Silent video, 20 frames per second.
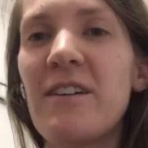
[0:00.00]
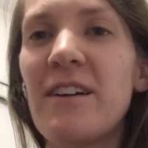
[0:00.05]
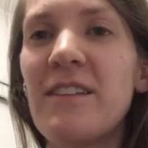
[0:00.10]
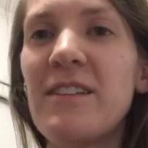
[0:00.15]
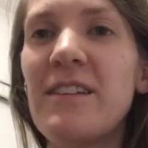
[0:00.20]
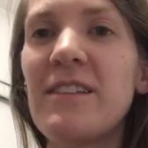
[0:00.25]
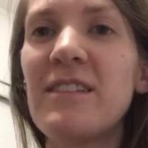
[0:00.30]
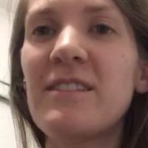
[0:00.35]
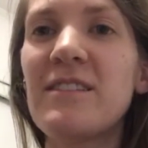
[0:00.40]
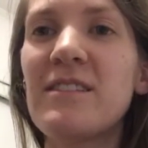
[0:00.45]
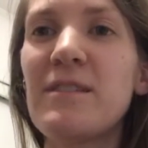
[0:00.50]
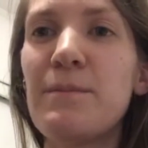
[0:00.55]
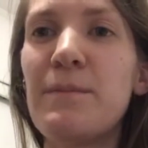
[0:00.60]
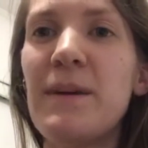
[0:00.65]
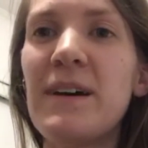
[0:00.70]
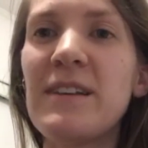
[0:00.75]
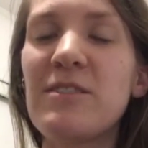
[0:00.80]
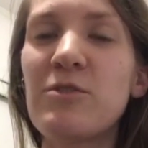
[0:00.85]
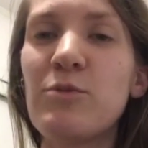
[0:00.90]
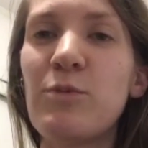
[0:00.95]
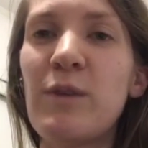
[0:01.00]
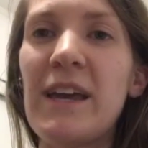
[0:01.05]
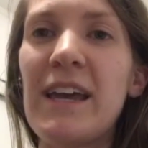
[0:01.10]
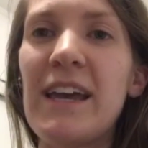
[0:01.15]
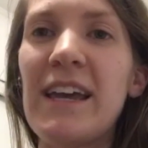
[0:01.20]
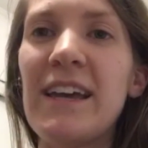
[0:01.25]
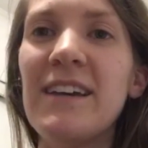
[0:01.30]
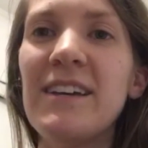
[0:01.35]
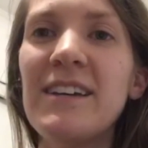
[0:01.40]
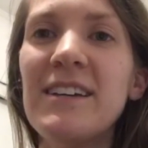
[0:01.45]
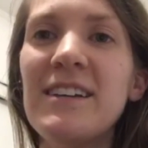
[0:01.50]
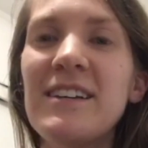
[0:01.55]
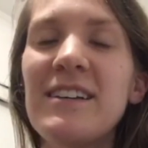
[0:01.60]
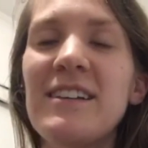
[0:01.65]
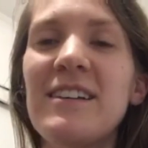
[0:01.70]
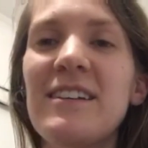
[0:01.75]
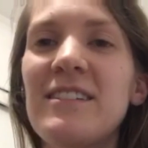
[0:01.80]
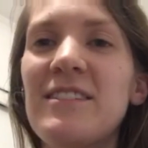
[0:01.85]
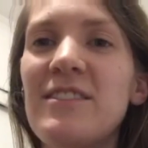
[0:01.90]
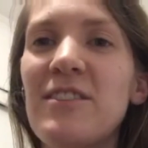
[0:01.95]
I think that's the best way
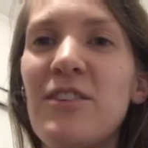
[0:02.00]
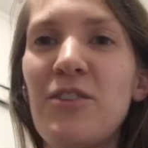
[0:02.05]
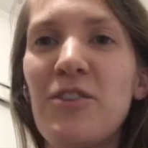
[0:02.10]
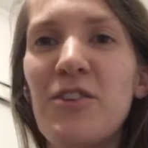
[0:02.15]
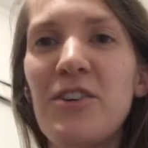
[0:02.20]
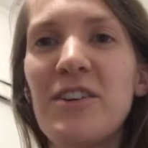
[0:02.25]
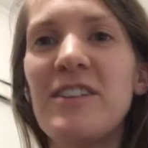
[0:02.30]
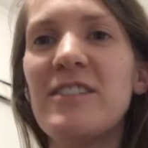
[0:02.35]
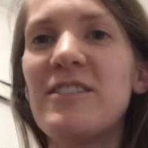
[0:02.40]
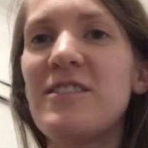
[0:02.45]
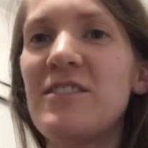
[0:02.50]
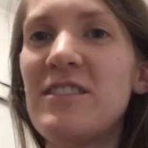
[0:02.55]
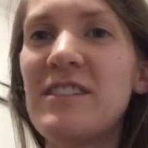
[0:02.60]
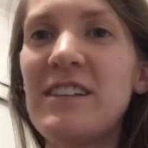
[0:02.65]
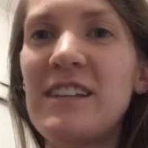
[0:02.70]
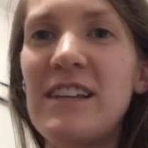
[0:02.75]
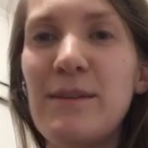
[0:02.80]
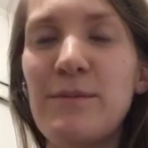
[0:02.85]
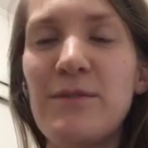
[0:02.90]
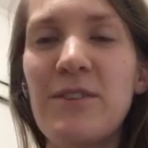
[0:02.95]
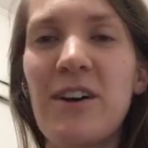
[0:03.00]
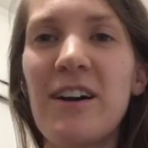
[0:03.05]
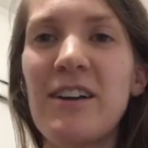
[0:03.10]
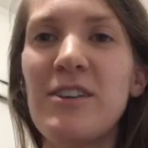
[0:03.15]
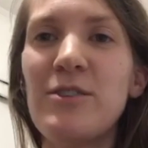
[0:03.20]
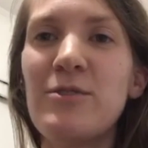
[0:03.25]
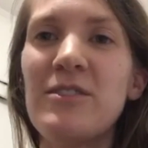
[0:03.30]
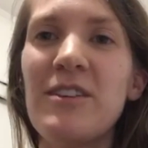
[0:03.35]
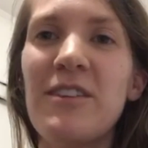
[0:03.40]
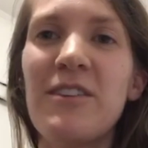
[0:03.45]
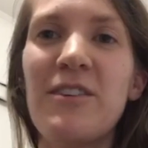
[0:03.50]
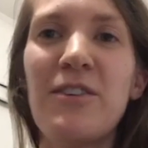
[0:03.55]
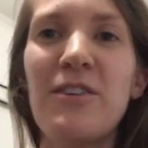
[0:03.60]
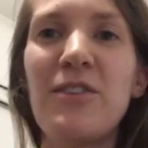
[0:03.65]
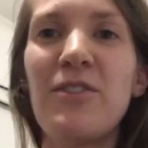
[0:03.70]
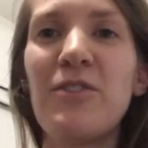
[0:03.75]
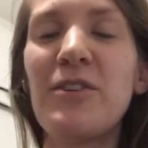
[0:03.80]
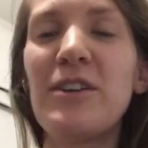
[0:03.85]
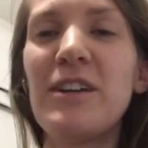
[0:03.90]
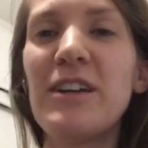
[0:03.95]
to learn, is just to keep talking to each other
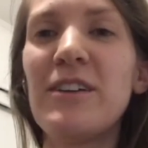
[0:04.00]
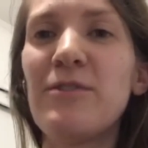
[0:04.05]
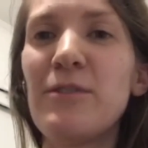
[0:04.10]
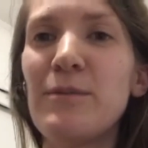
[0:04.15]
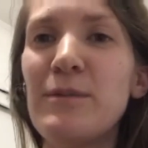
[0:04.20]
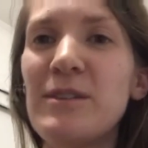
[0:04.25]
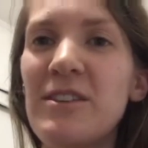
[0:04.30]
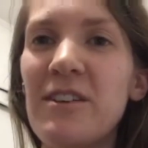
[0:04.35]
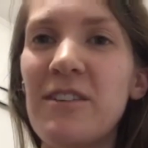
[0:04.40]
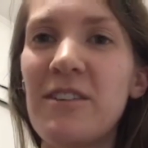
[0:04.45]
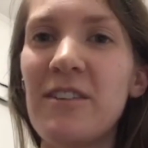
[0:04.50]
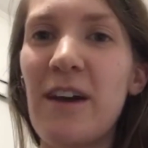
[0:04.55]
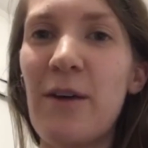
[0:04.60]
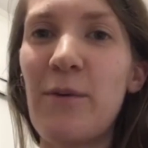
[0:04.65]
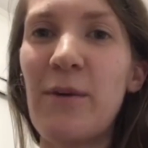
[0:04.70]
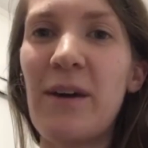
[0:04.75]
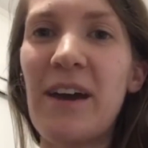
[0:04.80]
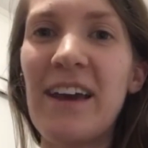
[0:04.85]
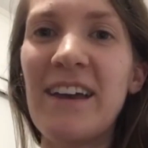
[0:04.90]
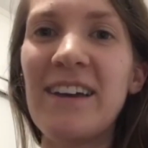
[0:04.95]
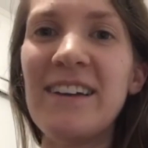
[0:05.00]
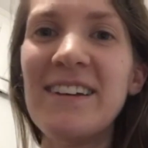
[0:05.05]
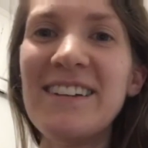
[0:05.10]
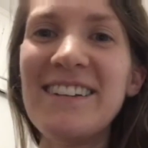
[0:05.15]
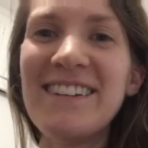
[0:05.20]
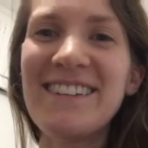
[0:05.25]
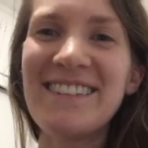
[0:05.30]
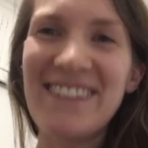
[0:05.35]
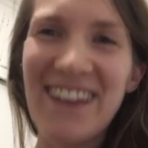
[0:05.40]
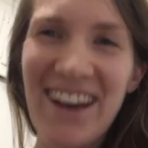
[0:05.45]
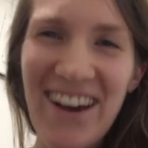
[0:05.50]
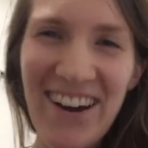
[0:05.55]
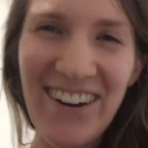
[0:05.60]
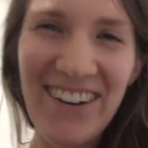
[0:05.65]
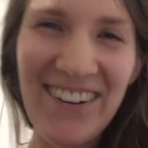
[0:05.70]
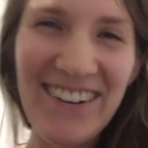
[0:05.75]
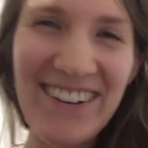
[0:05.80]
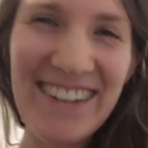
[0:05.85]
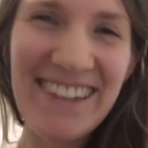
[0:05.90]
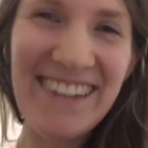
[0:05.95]
and learning from each other that way. So
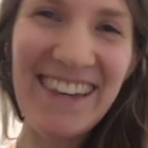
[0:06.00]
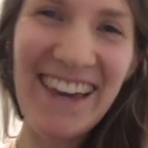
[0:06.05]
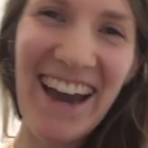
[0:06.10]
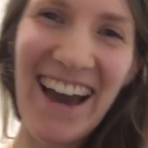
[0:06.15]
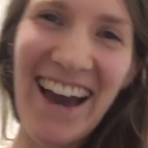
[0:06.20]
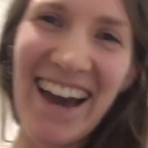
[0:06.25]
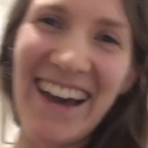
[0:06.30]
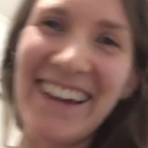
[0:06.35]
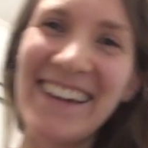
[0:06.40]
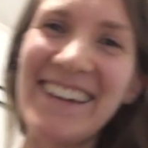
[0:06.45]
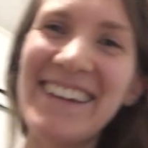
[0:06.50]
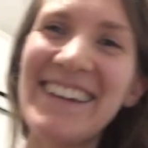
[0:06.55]
yeah,